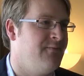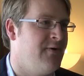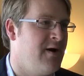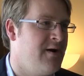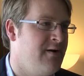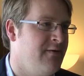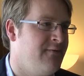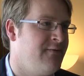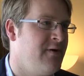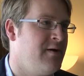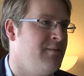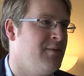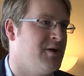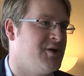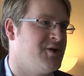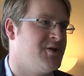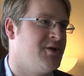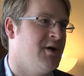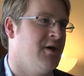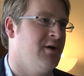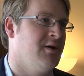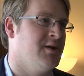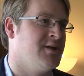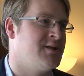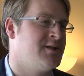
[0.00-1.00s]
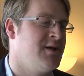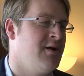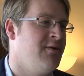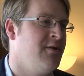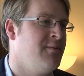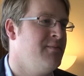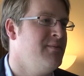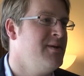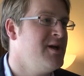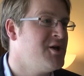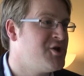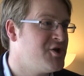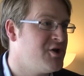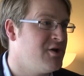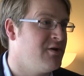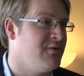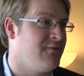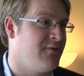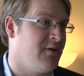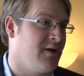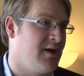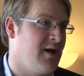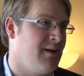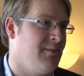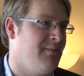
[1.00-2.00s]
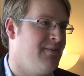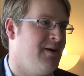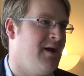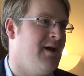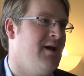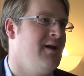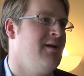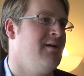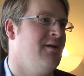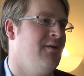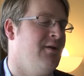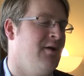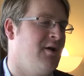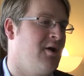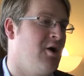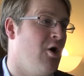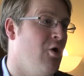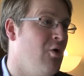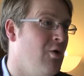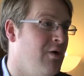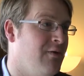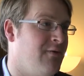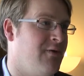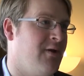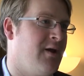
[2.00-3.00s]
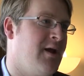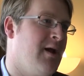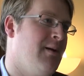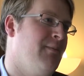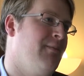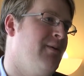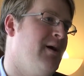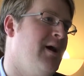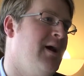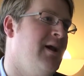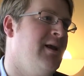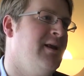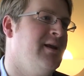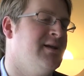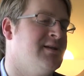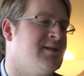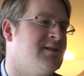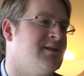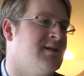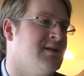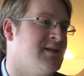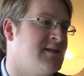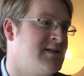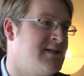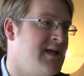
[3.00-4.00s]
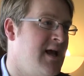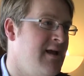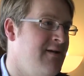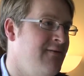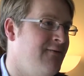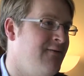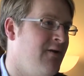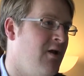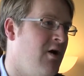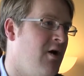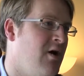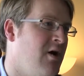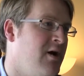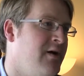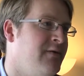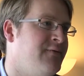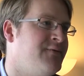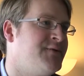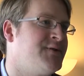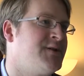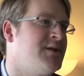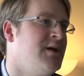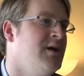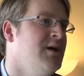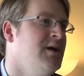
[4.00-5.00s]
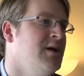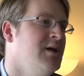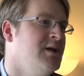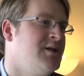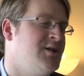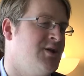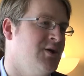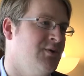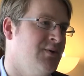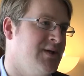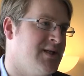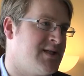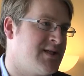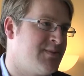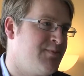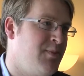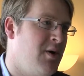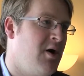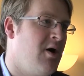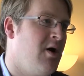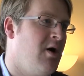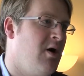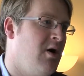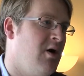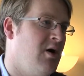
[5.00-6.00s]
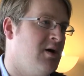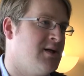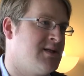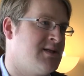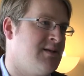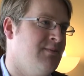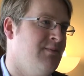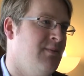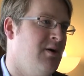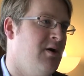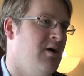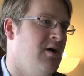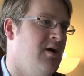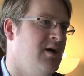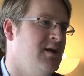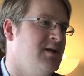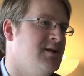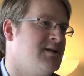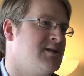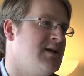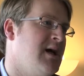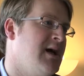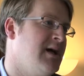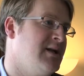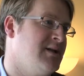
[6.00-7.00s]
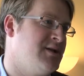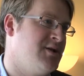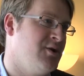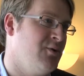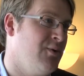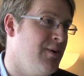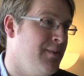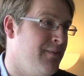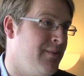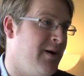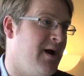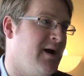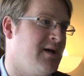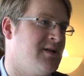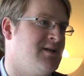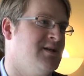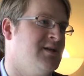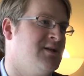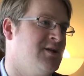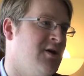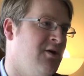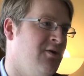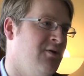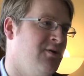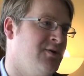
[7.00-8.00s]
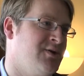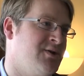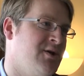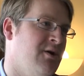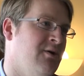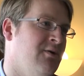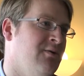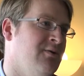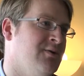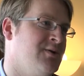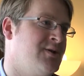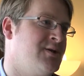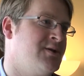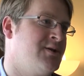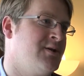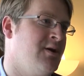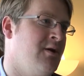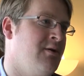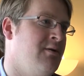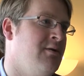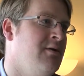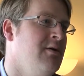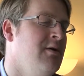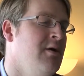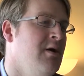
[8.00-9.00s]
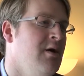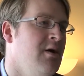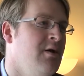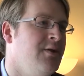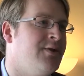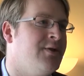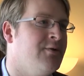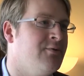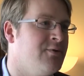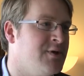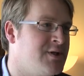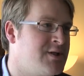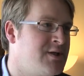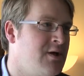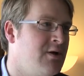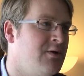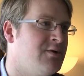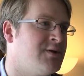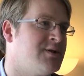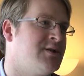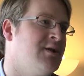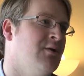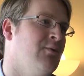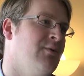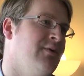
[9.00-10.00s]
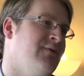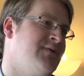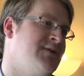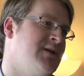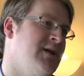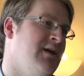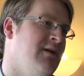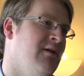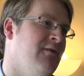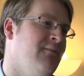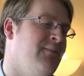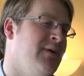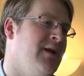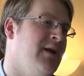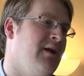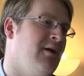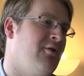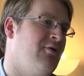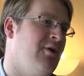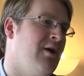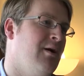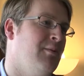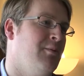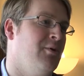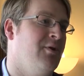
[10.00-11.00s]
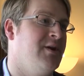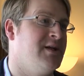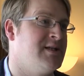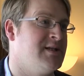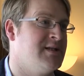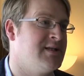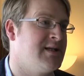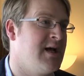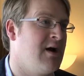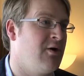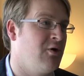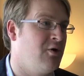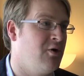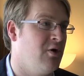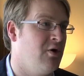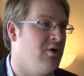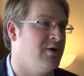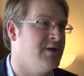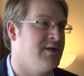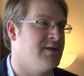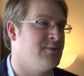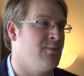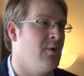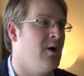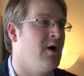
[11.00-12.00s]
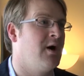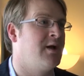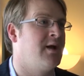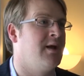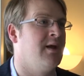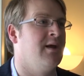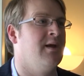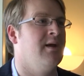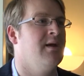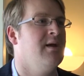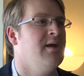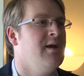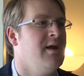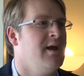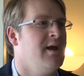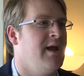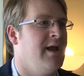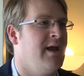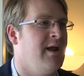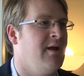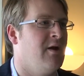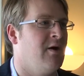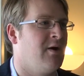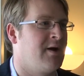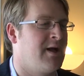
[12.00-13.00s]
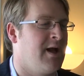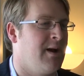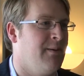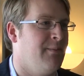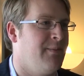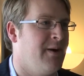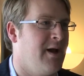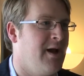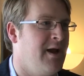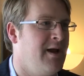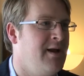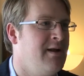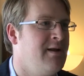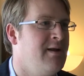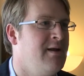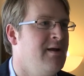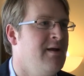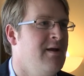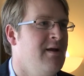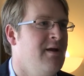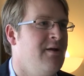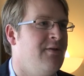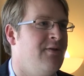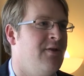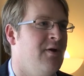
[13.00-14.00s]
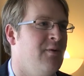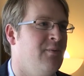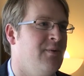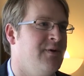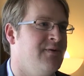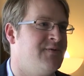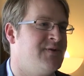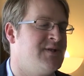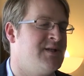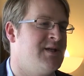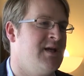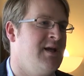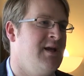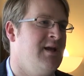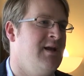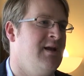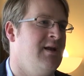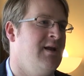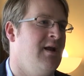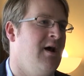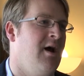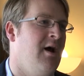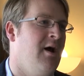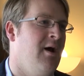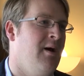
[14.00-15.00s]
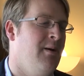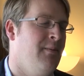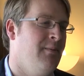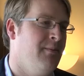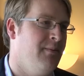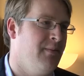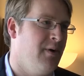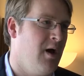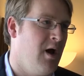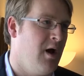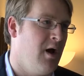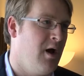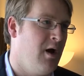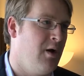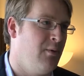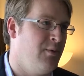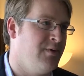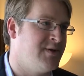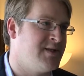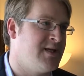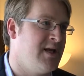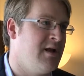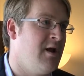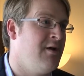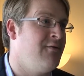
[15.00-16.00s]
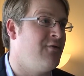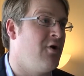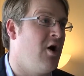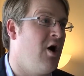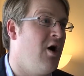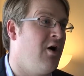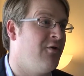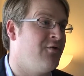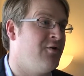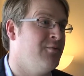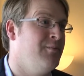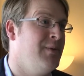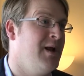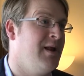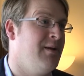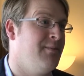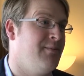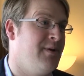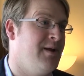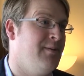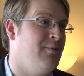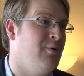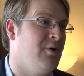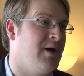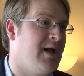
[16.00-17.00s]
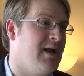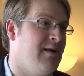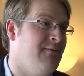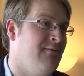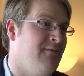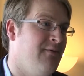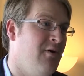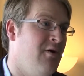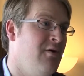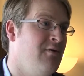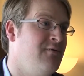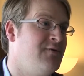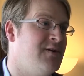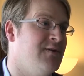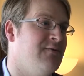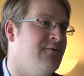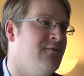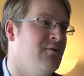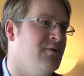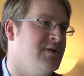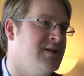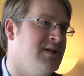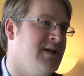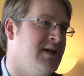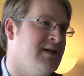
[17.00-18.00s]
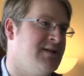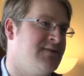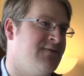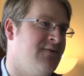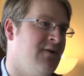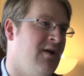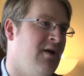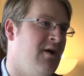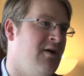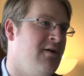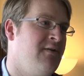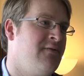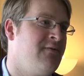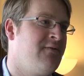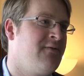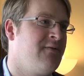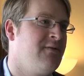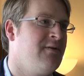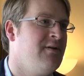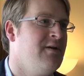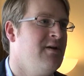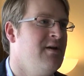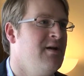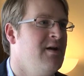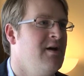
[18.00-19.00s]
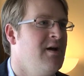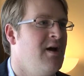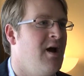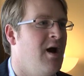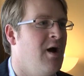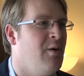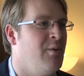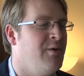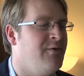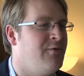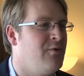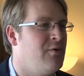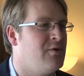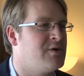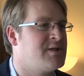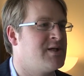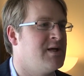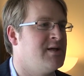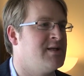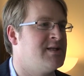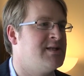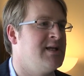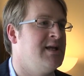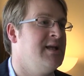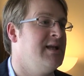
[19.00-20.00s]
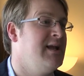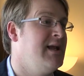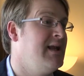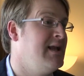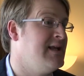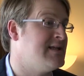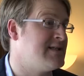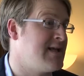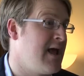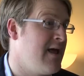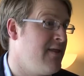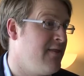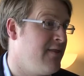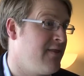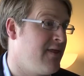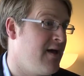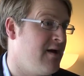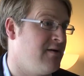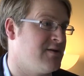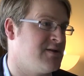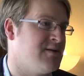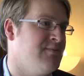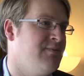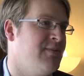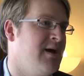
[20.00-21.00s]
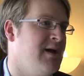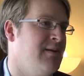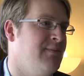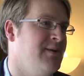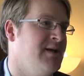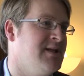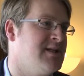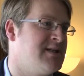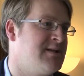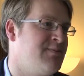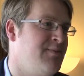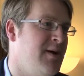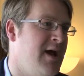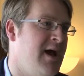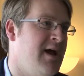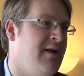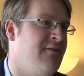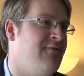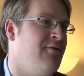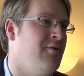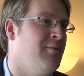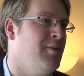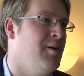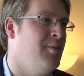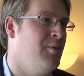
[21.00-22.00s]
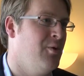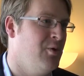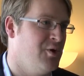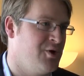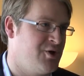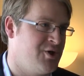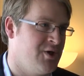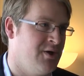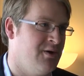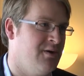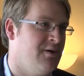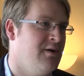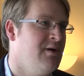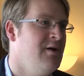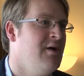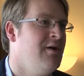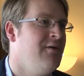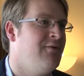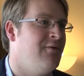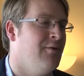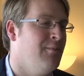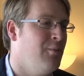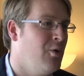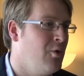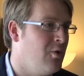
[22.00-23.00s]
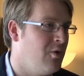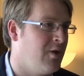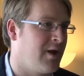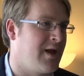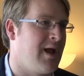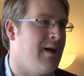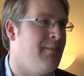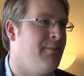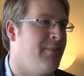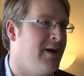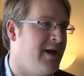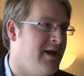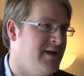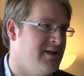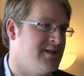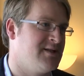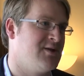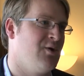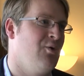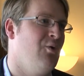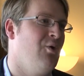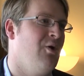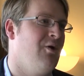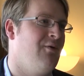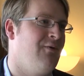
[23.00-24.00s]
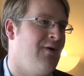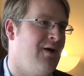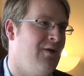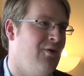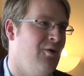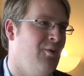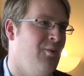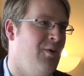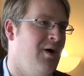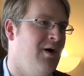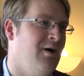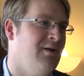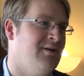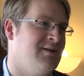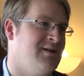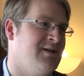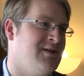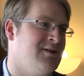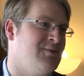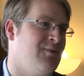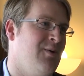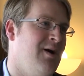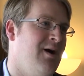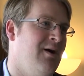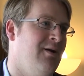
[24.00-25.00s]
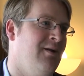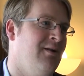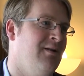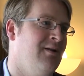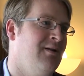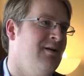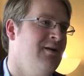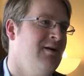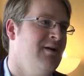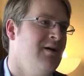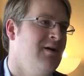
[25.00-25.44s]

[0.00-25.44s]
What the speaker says: Very, very much so. So the mission of the campaign and the goal of the campaign is to save lives, to inspire hearts and minds, and to impact eternal souls. So the results that we've seen have been incredible. This is how God is working in our campaign, that we've seen over 500,000 people get involved in 40 Days for Life. We've also seen nearly 10,000 babies spared from abortion from all the campaigns all around the world as well.